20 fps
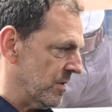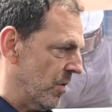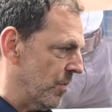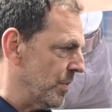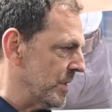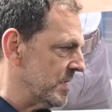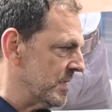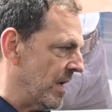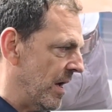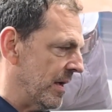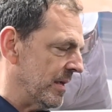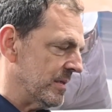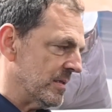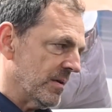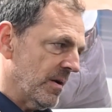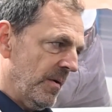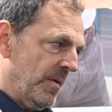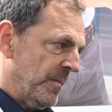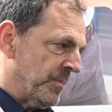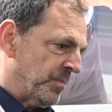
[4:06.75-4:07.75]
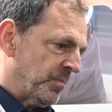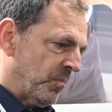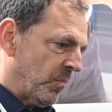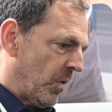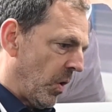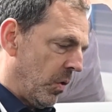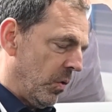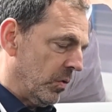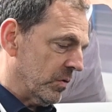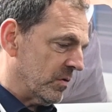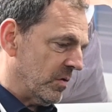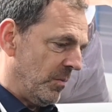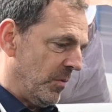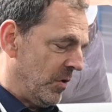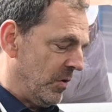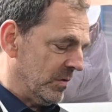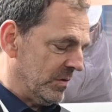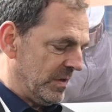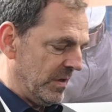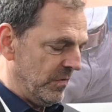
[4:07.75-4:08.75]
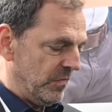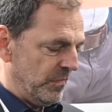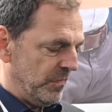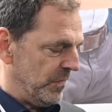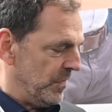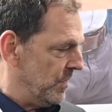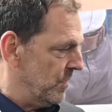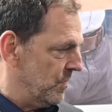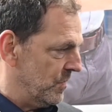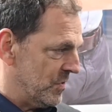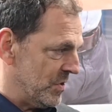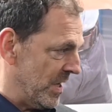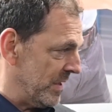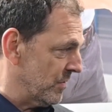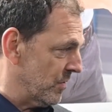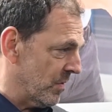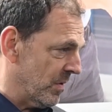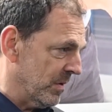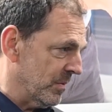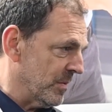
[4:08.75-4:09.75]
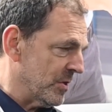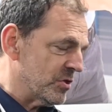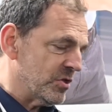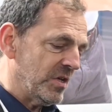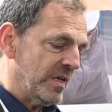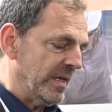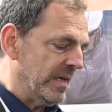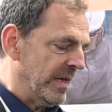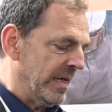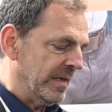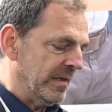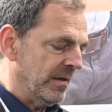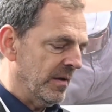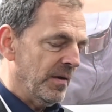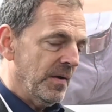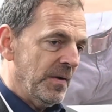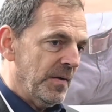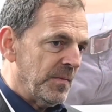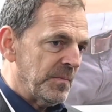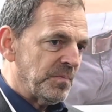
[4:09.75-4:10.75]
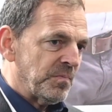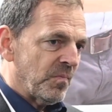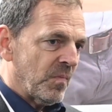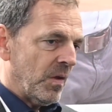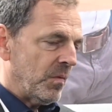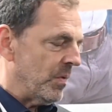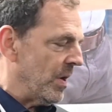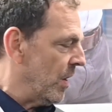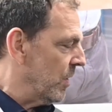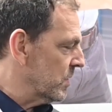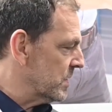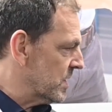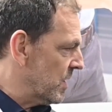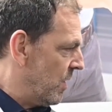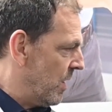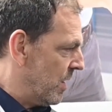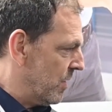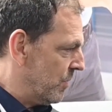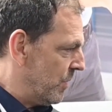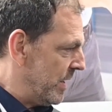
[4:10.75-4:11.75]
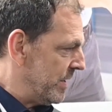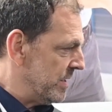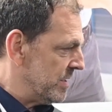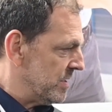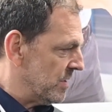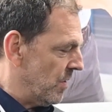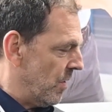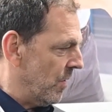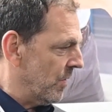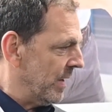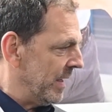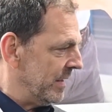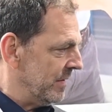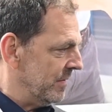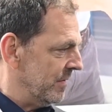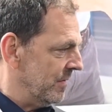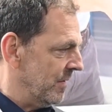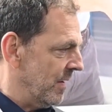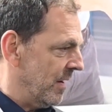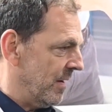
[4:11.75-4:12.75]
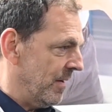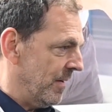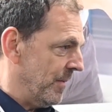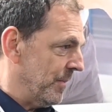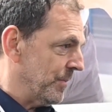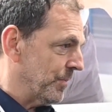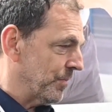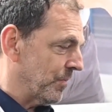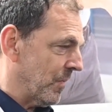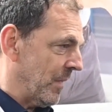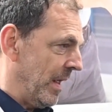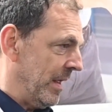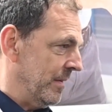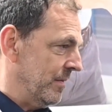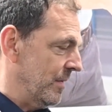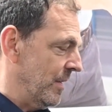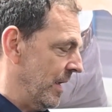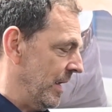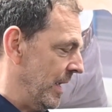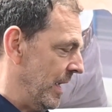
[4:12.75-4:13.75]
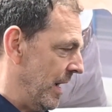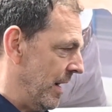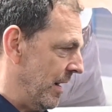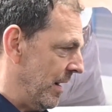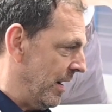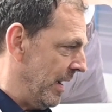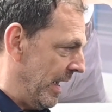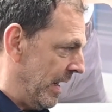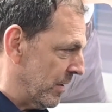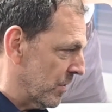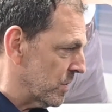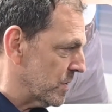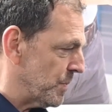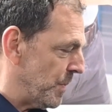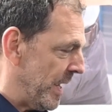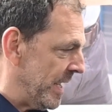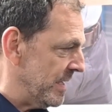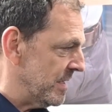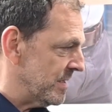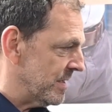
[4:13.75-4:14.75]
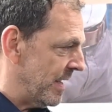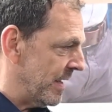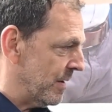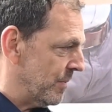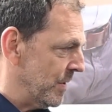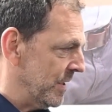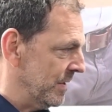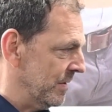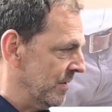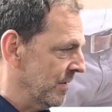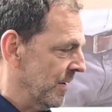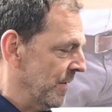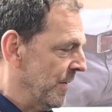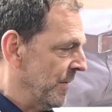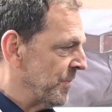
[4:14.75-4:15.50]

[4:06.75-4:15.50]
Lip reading: So besides automotive, general machining, we also are very strong in the aerospace segment.